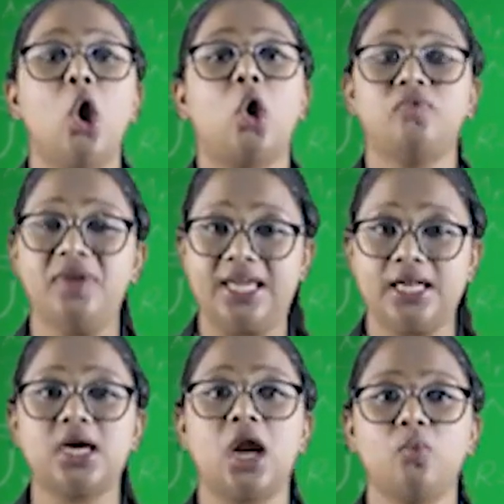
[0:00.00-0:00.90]
or we
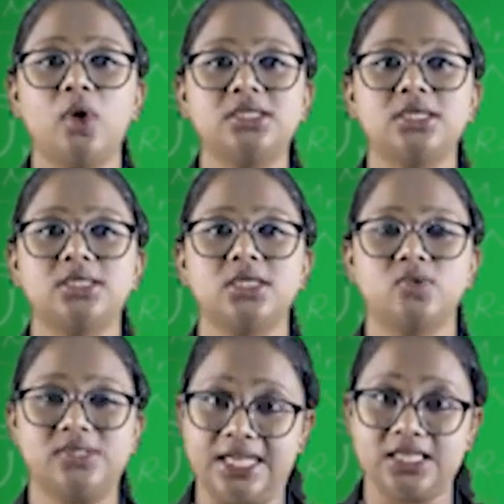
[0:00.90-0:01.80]
can convert it into
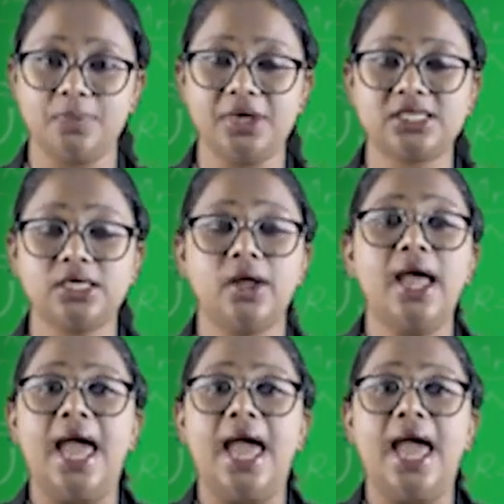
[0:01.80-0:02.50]
centimeter,